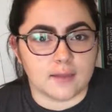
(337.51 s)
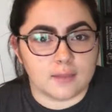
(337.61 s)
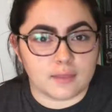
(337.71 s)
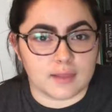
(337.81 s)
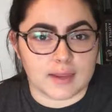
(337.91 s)

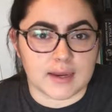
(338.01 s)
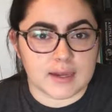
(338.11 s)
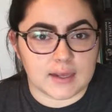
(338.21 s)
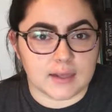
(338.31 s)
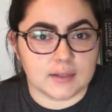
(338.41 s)
the
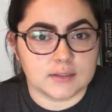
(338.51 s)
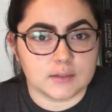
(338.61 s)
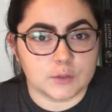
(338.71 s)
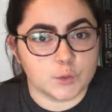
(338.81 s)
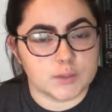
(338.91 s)
lady
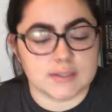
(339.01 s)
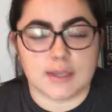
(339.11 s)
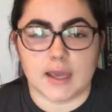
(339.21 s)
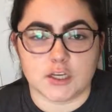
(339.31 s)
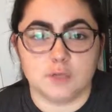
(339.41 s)
who was
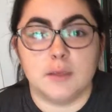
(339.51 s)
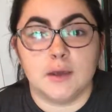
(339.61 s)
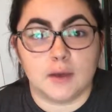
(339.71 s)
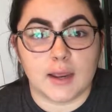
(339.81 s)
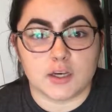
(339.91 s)
cashing me
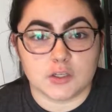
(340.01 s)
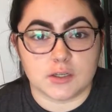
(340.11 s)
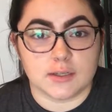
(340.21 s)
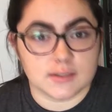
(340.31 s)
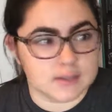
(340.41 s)
out
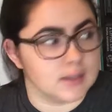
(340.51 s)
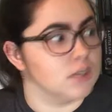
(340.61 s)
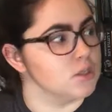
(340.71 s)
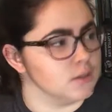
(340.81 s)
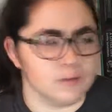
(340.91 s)
actually said
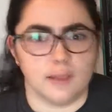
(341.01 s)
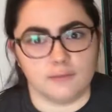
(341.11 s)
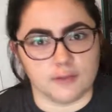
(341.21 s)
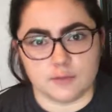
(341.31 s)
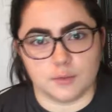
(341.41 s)
that she
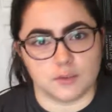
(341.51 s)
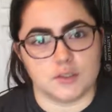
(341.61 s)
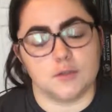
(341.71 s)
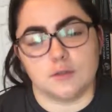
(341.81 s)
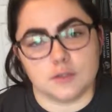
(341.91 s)
loved this book
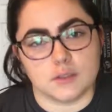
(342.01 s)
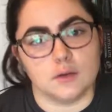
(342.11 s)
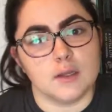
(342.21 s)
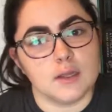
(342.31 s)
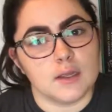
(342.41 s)
too.
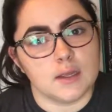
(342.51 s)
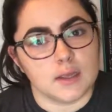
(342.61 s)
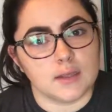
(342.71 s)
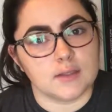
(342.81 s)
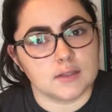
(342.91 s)
So
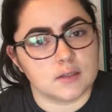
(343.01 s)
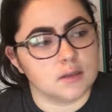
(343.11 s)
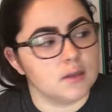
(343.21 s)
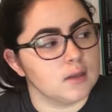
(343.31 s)
it's